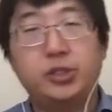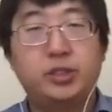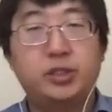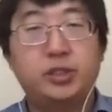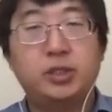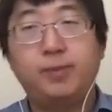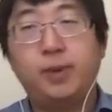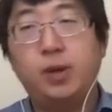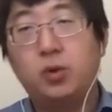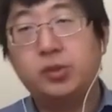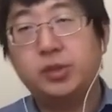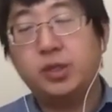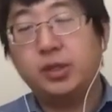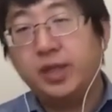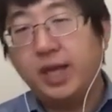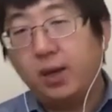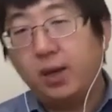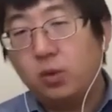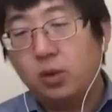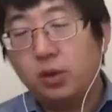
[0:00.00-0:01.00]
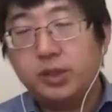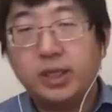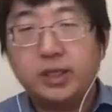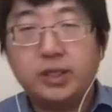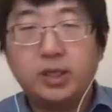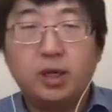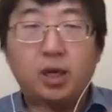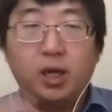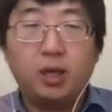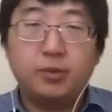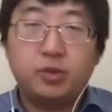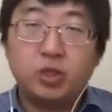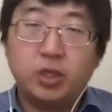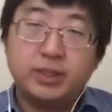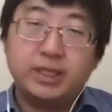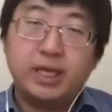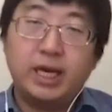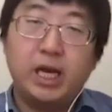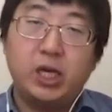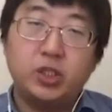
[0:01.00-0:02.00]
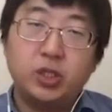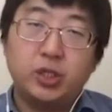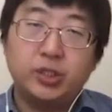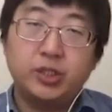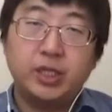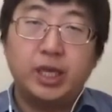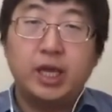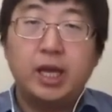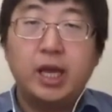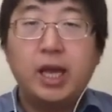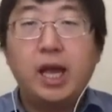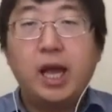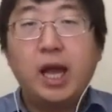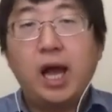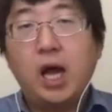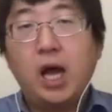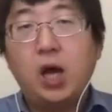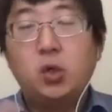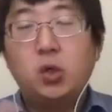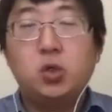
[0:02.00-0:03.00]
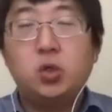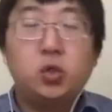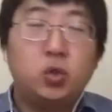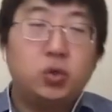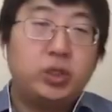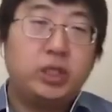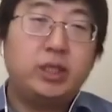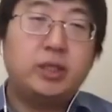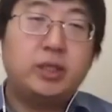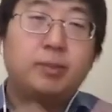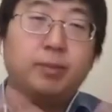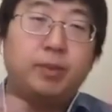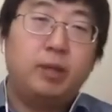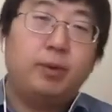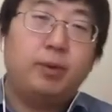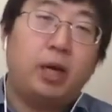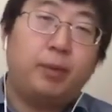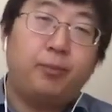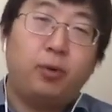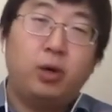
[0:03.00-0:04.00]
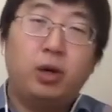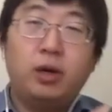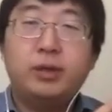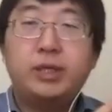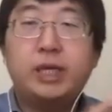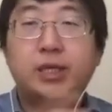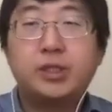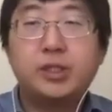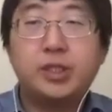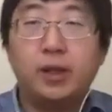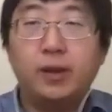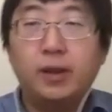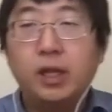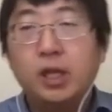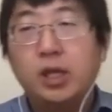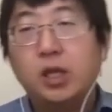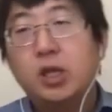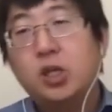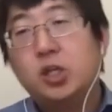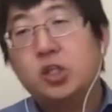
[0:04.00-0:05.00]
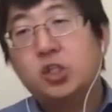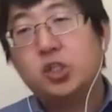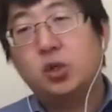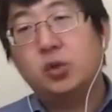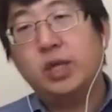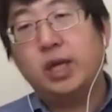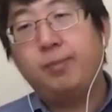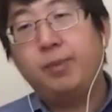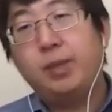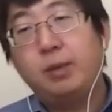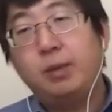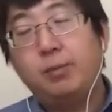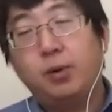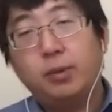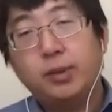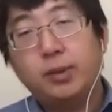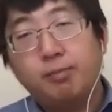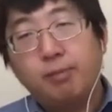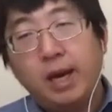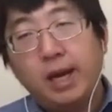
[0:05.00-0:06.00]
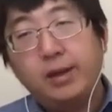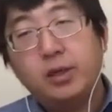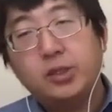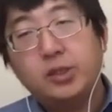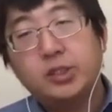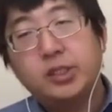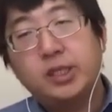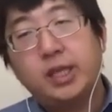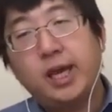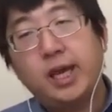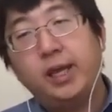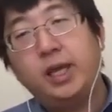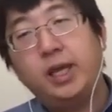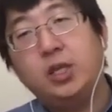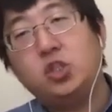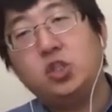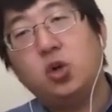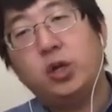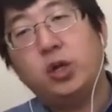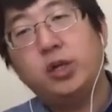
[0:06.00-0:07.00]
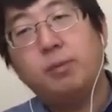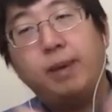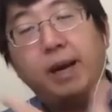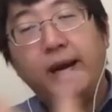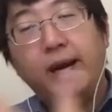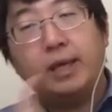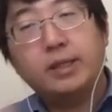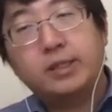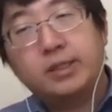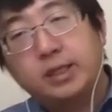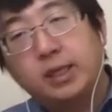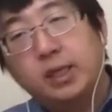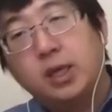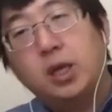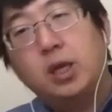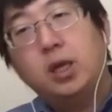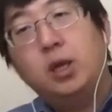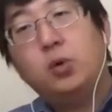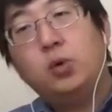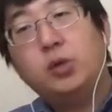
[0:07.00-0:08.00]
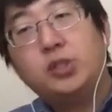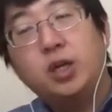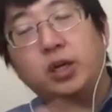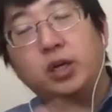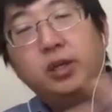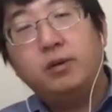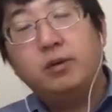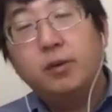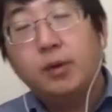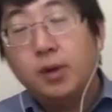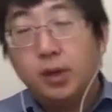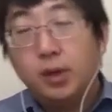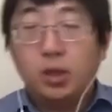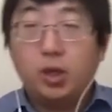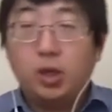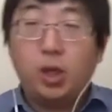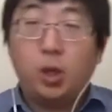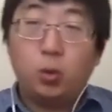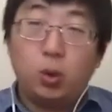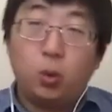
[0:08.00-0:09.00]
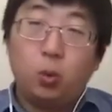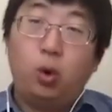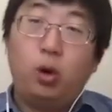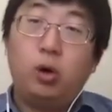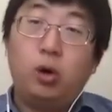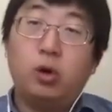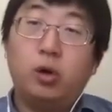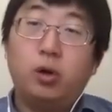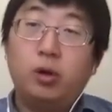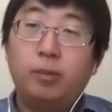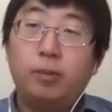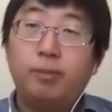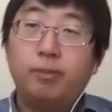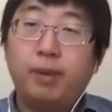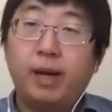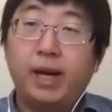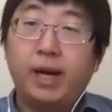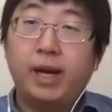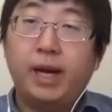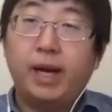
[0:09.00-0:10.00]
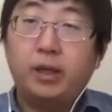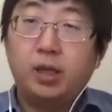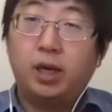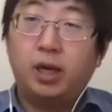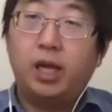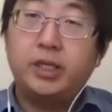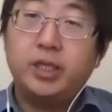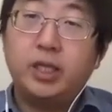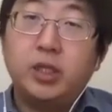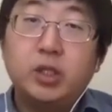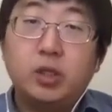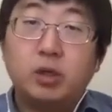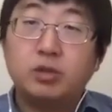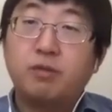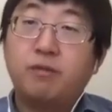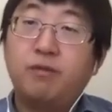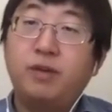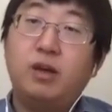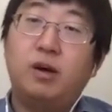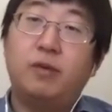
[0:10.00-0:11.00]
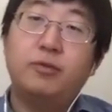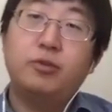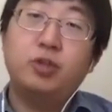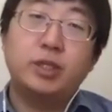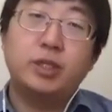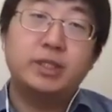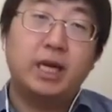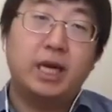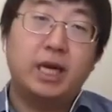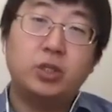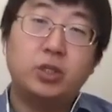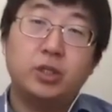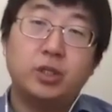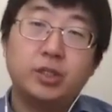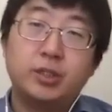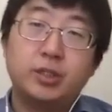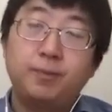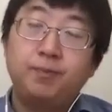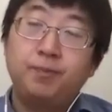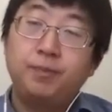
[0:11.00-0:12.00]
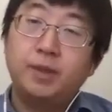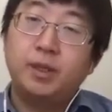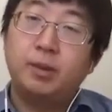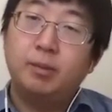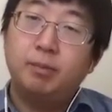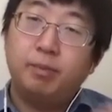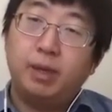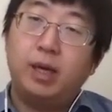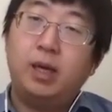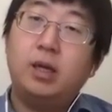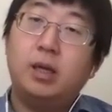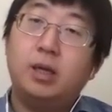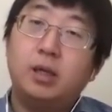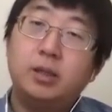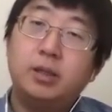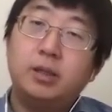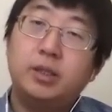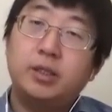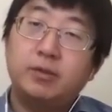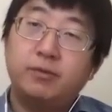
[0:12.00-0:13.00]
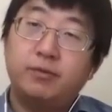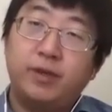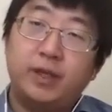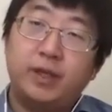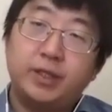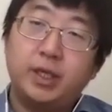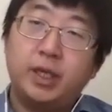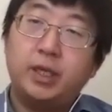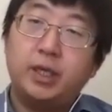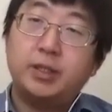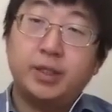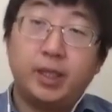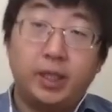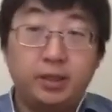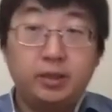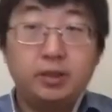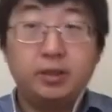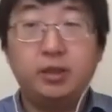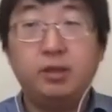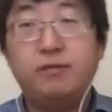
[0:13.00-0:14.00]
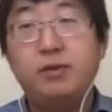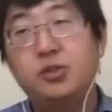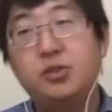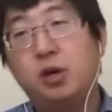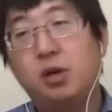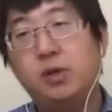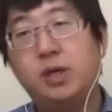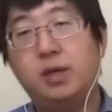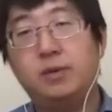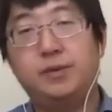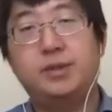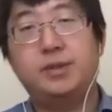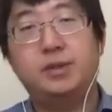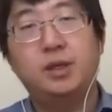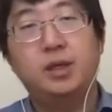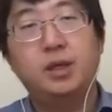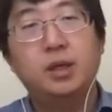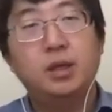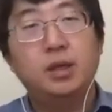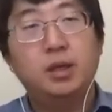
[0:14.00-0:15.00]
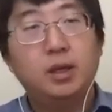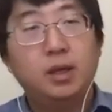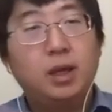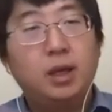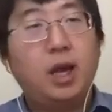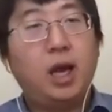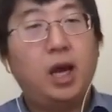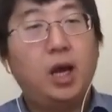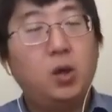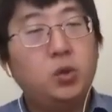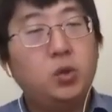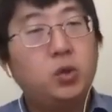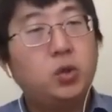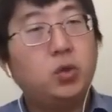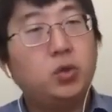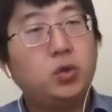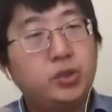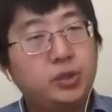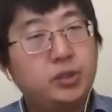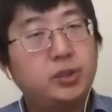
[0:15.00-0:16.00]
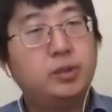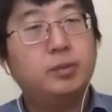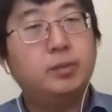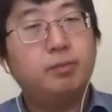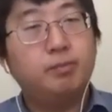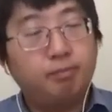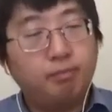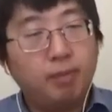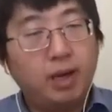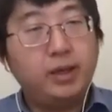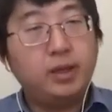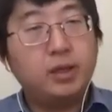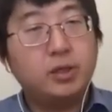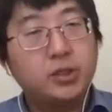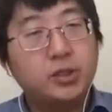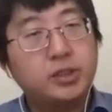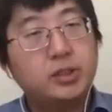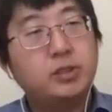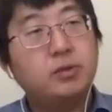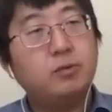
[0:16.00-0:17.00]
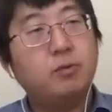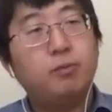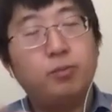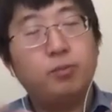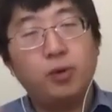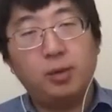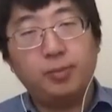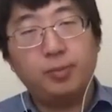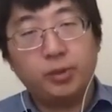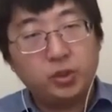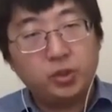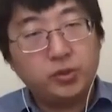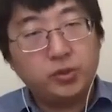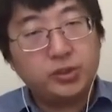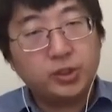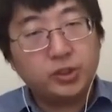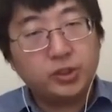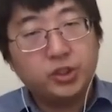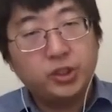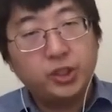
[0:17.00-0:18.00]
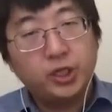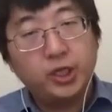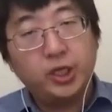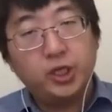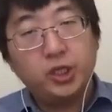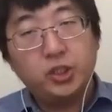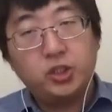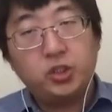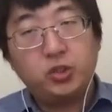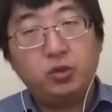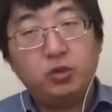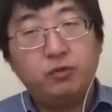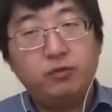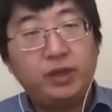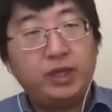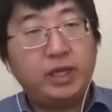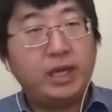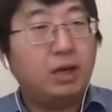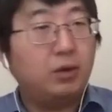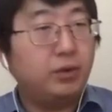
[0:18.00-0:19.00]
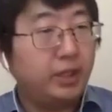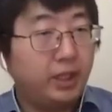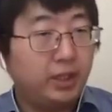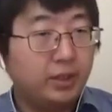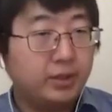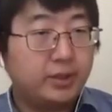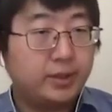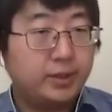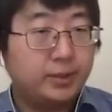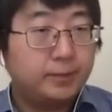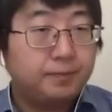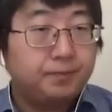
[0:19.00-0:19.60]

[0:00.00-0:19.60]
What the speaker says: Suppose the network, there's a lot of transactions. How could these people prioritize them so that the miners can enjoy the best returning reward by collecting those fee of transactions? But this fee is in different tokens. How could miners, block producers, to figure out this?